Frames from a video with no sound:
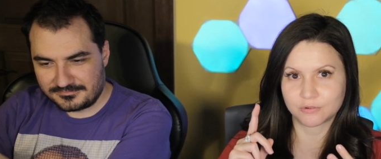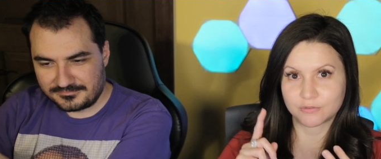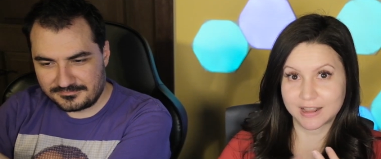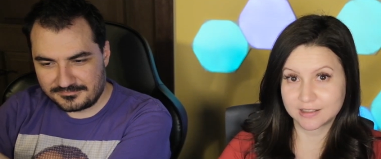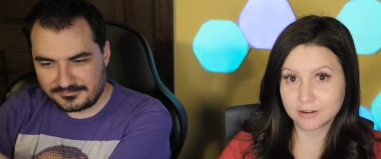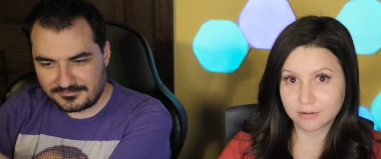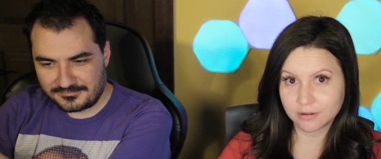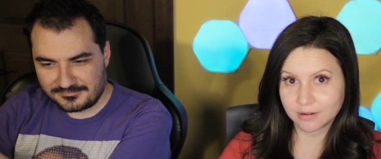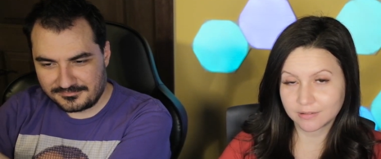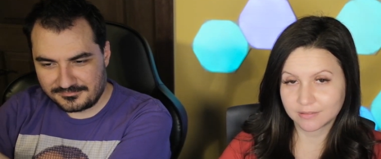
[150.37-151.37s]

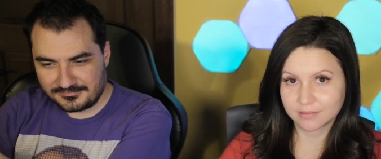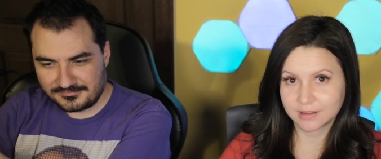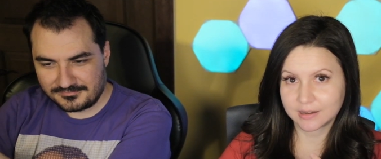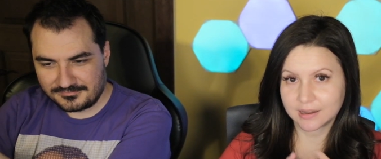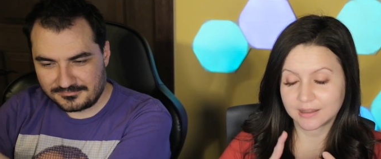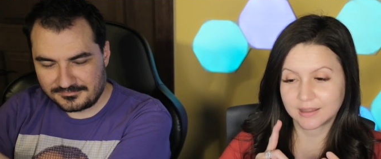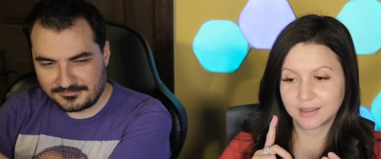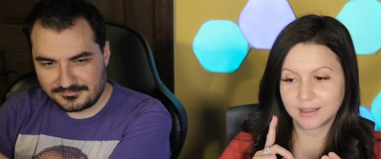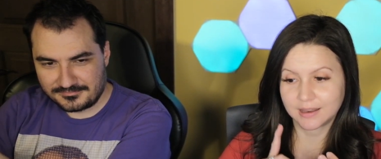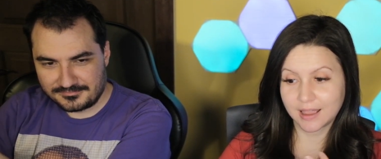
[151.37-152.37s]
Speaker 1: retinol in
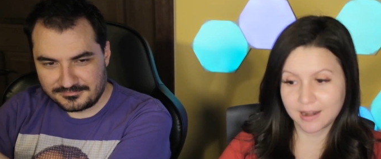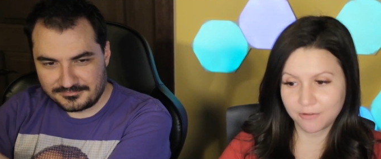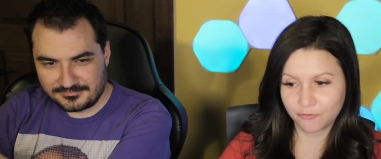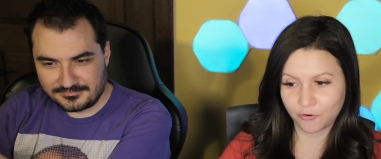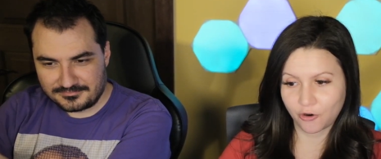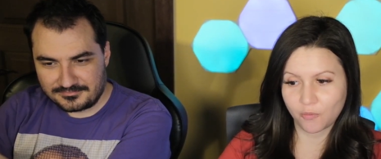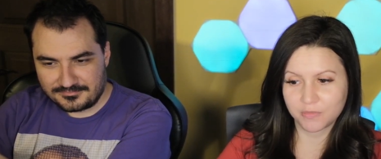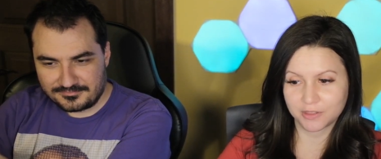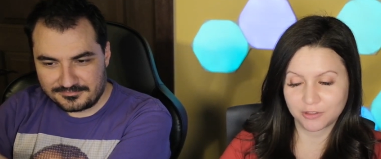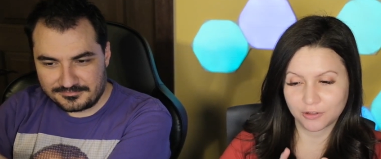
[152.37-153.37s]
any
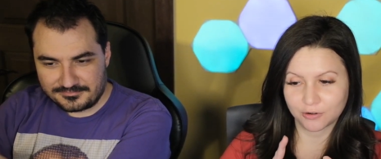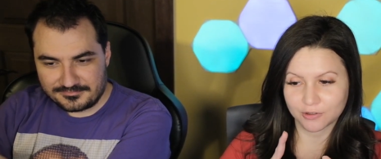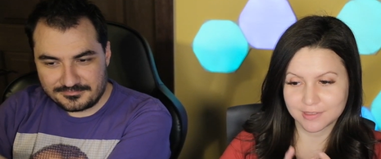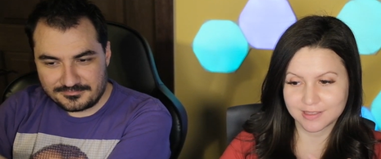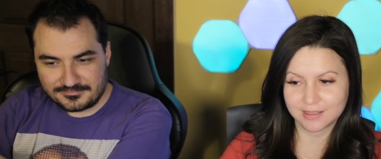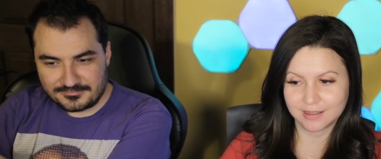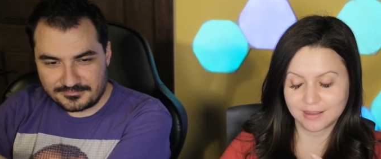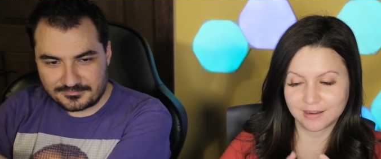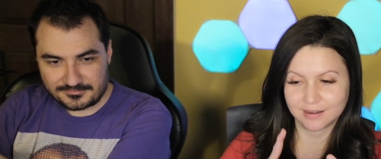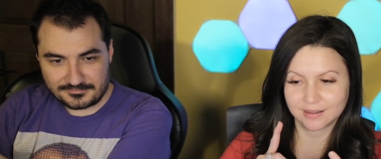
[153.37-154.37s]
form that your
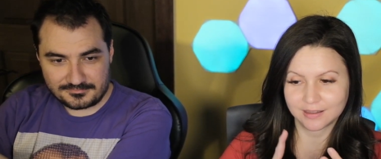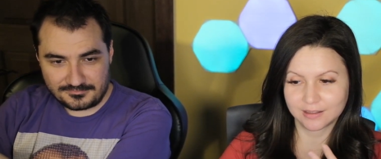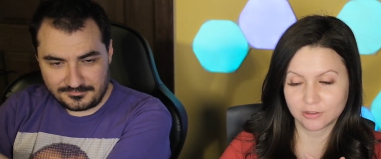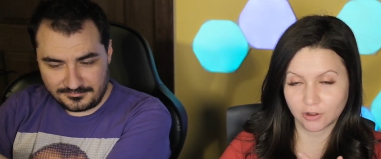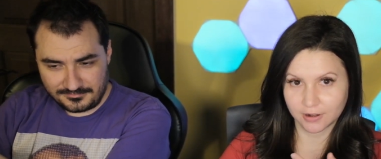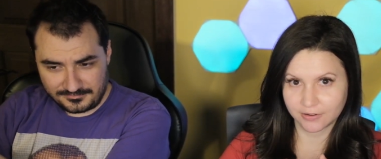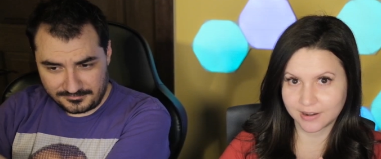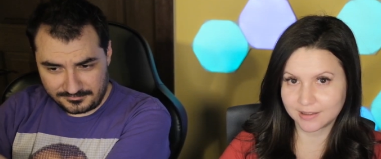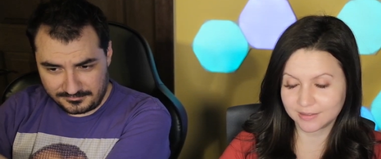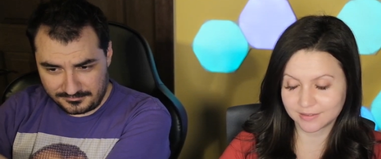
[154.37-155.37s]
skin can
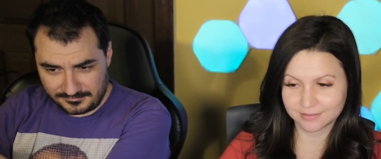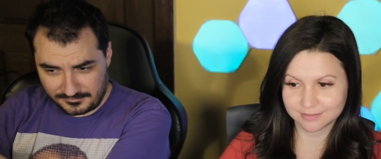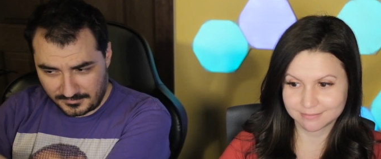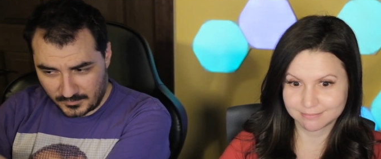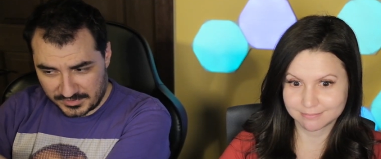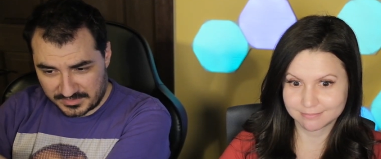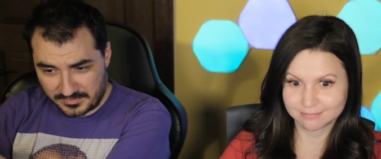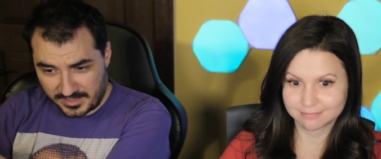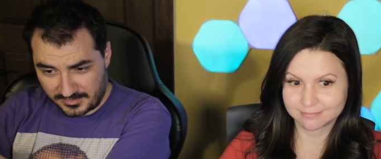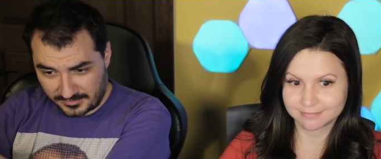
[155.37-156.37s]
tolerate.
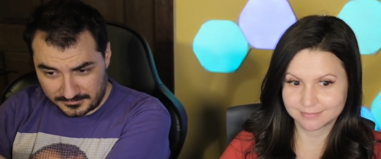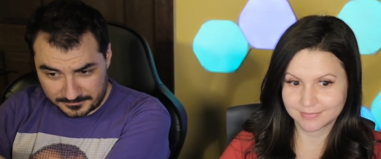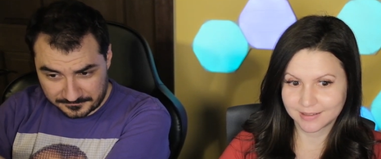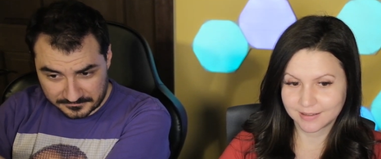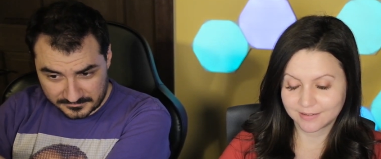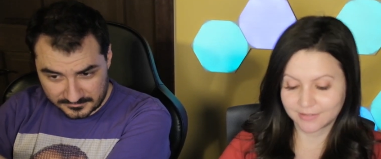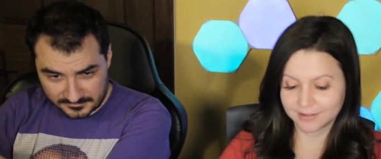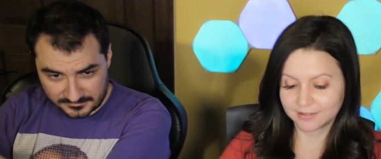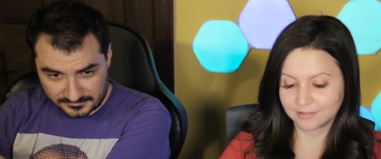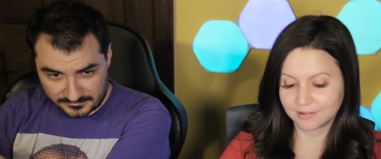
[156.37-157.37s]
Speaker 2: What's retinol?
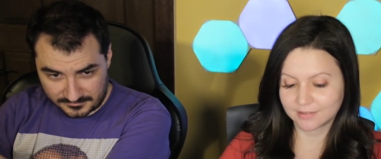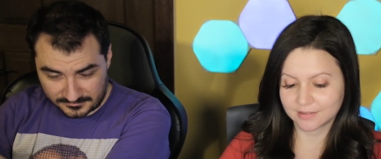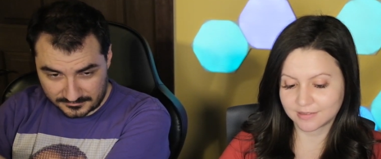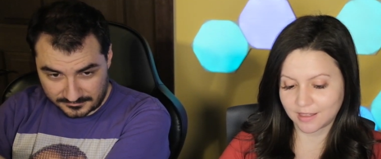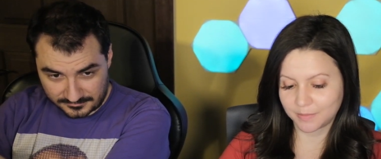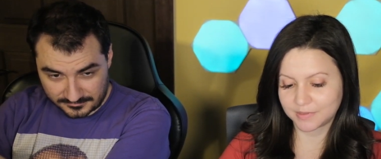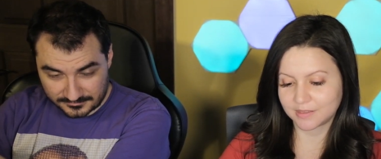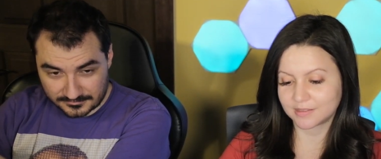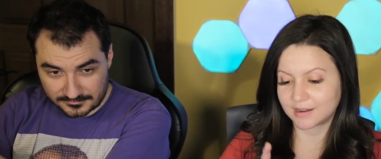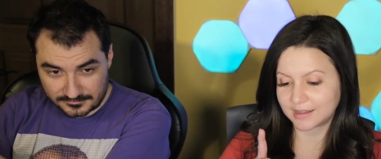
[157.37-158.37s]
Speaker 1: Retinol is a
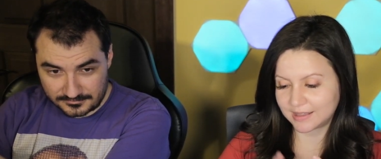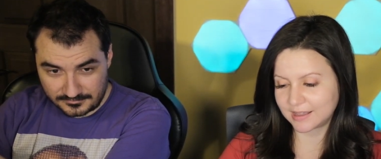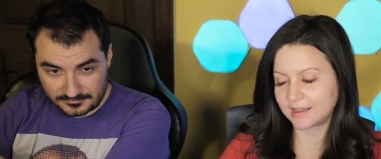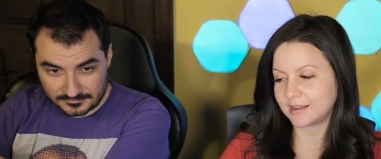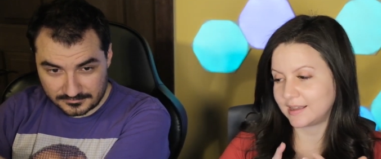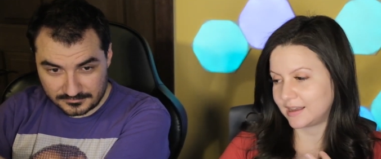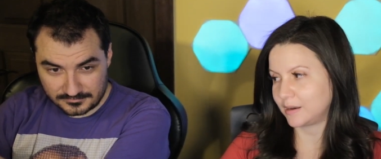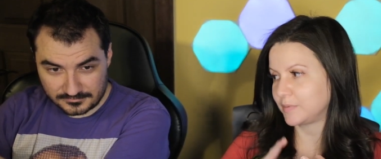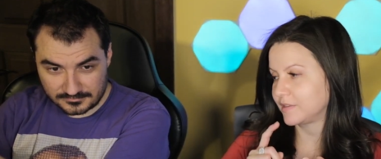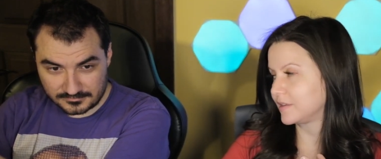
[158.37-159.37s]
substance that again
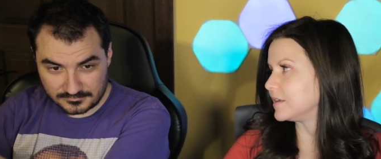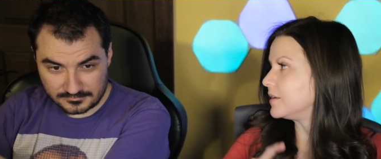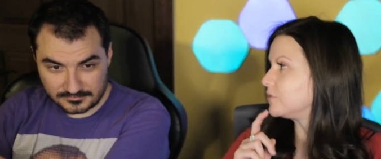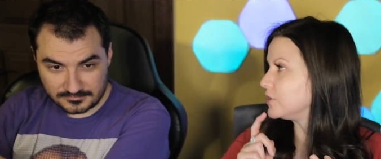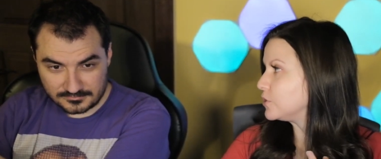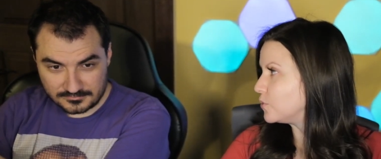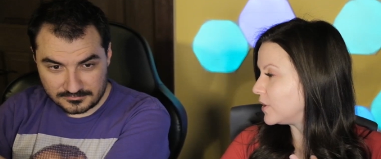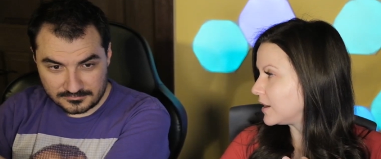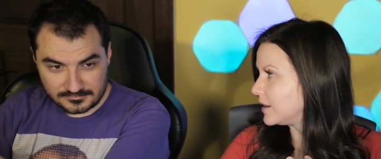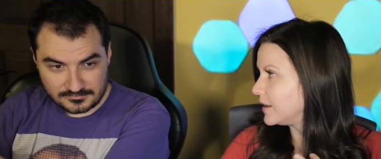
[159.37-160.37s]
helps skin
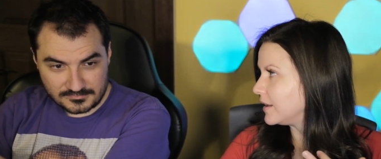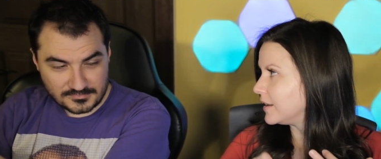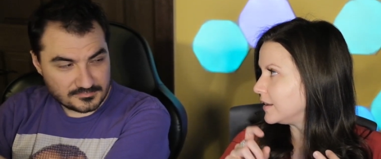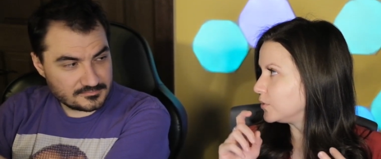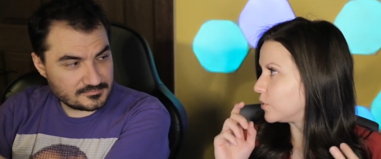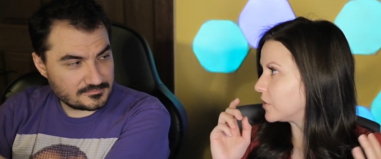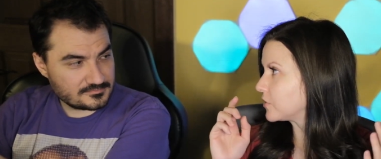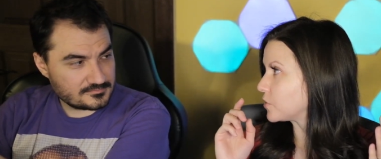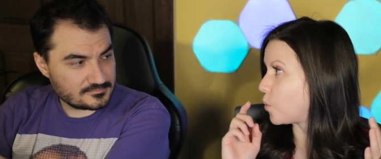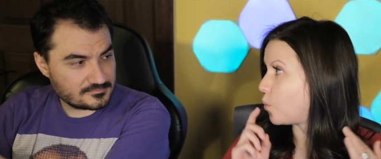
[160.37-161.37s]
renewal. It works